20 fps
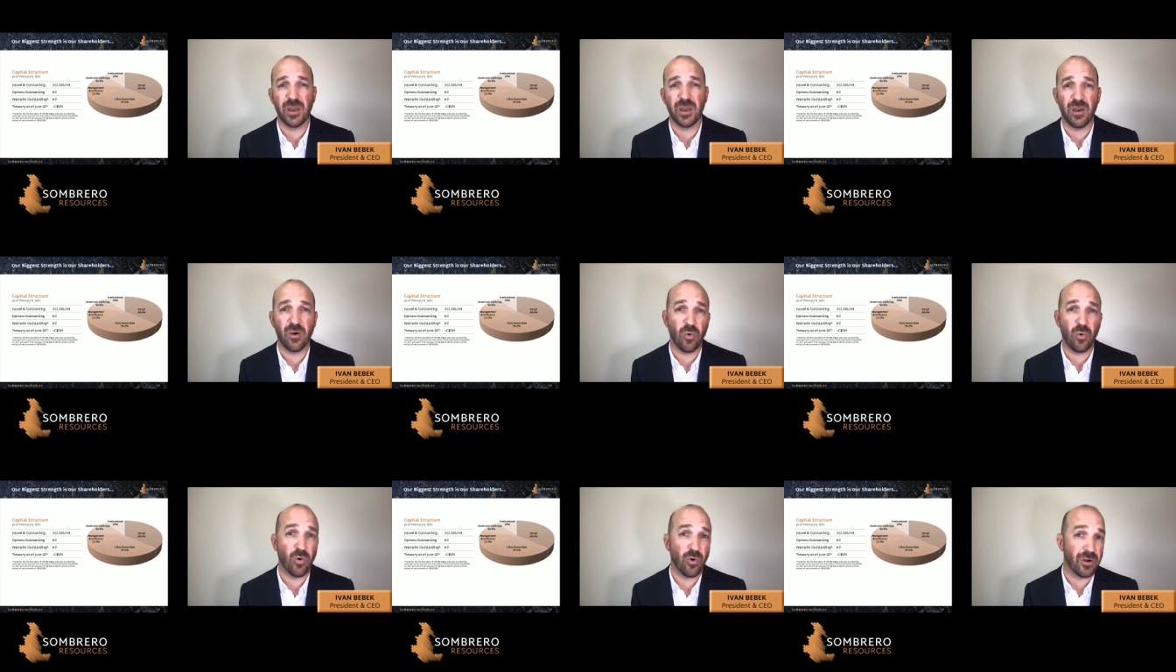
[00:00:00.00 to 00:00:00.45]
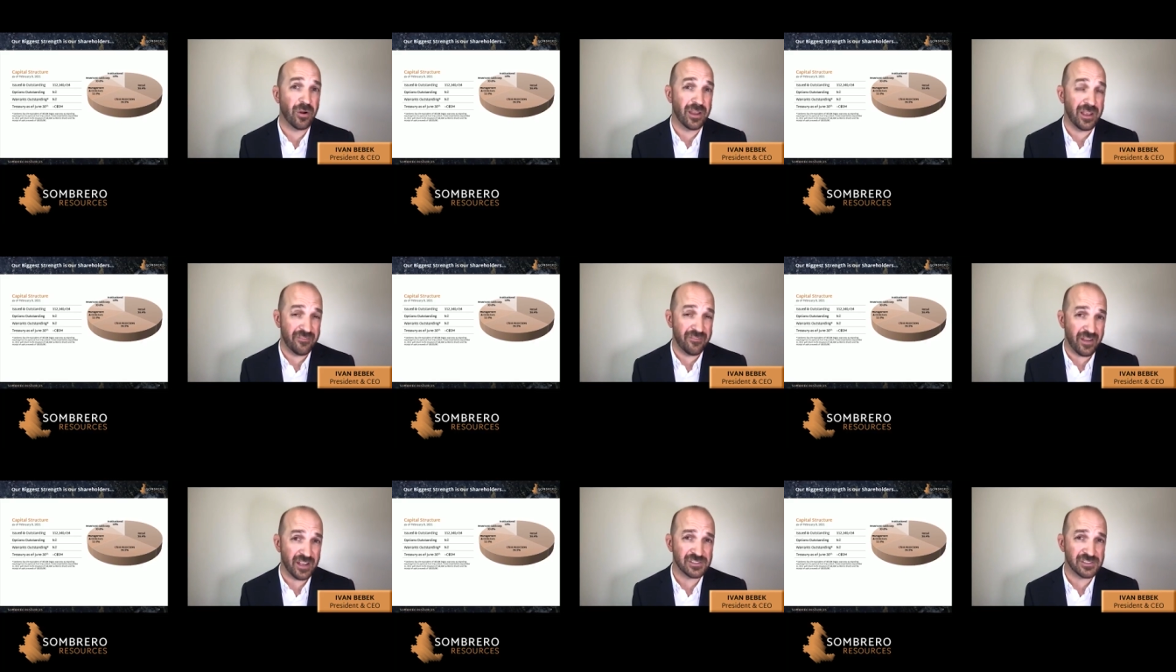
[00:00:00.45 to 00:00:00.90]
or
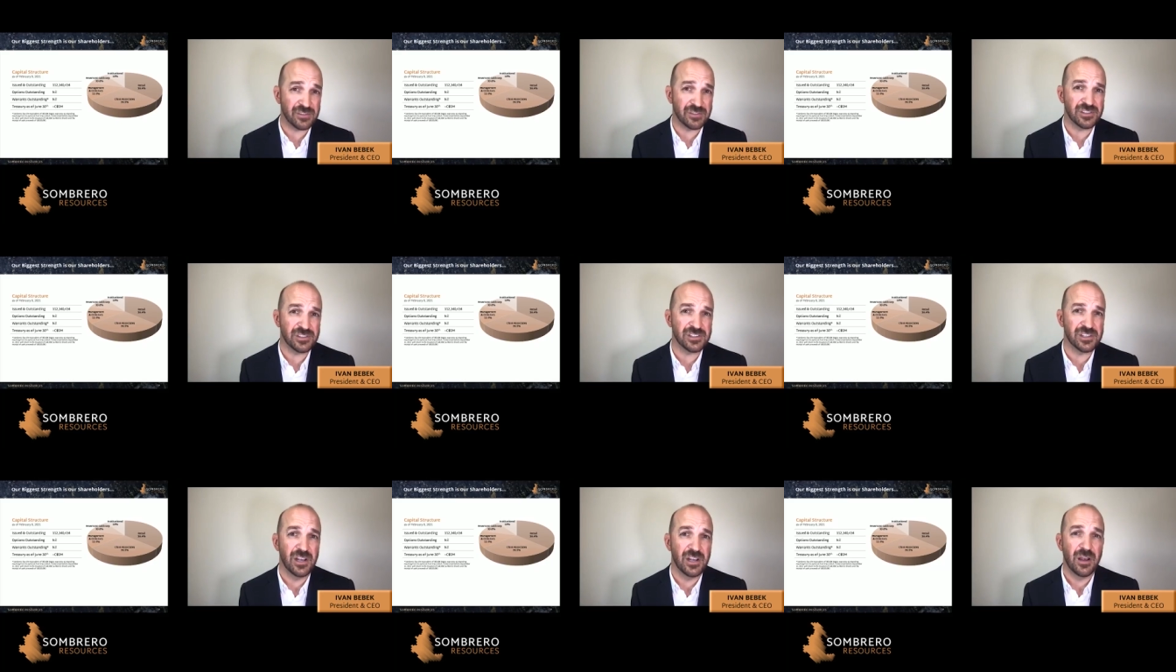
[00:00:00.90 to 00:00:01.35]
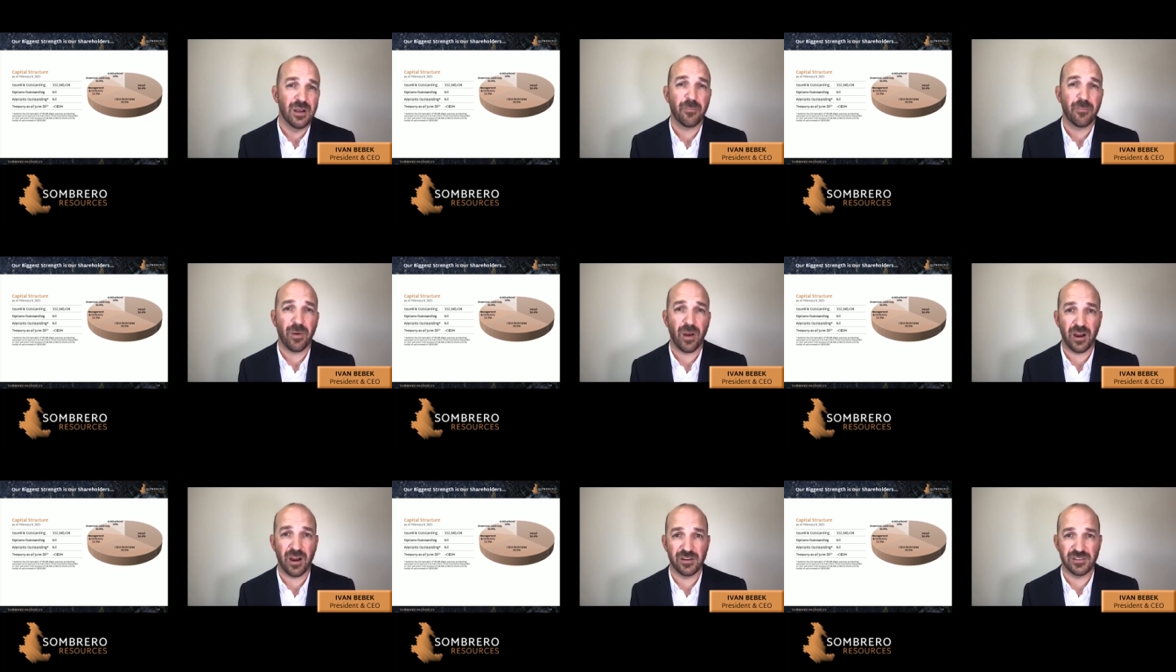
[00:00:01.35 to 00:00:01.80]
investors
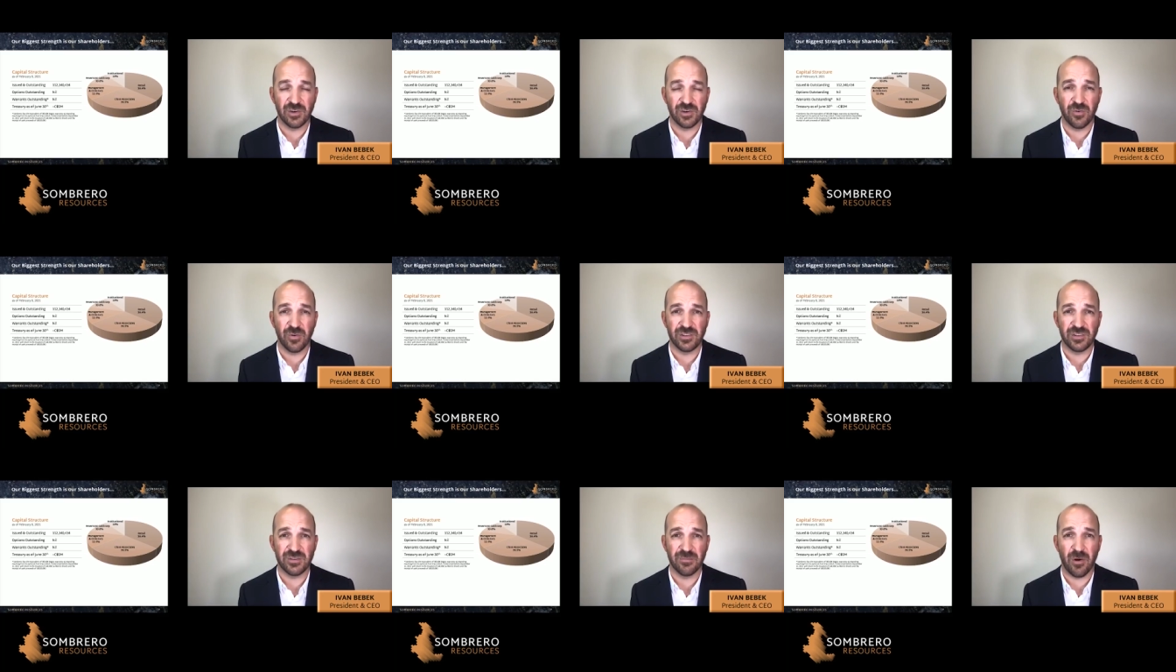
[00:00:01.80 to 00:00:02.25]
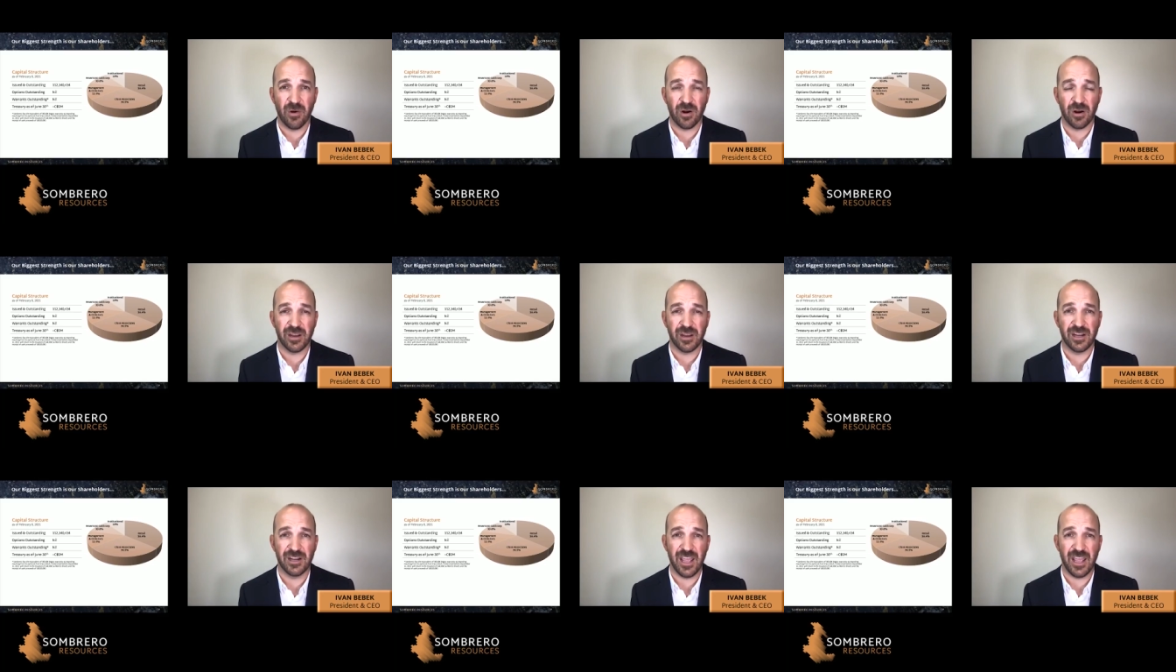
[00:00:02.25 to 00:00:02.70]
prior to going to
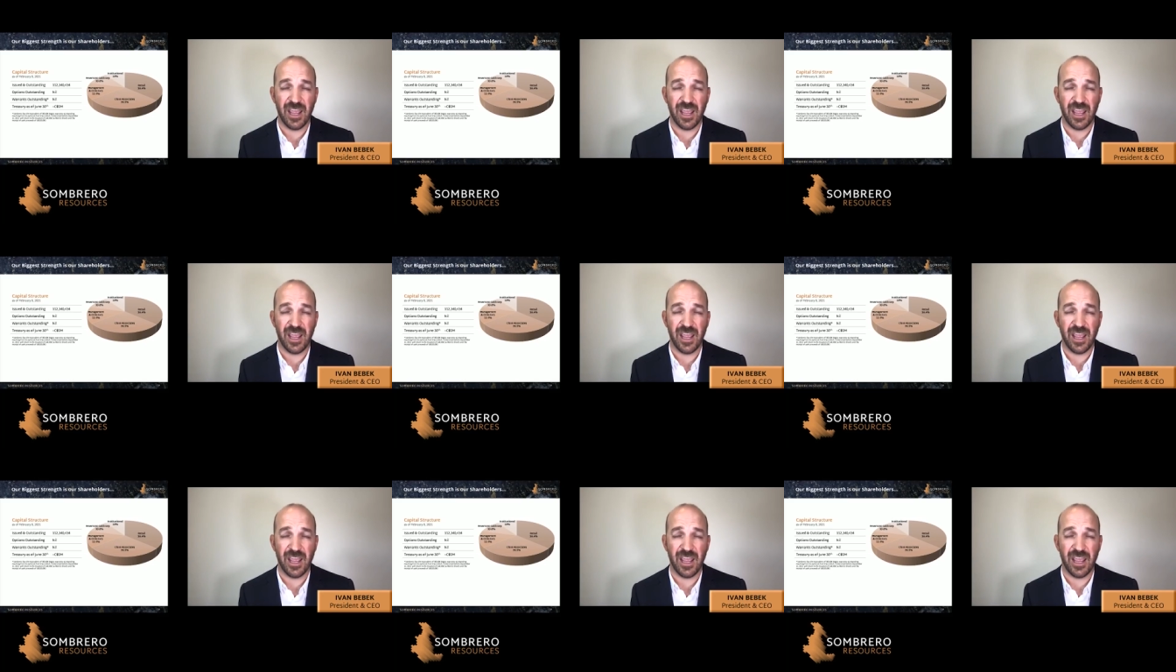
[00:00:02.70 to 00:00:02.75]
market.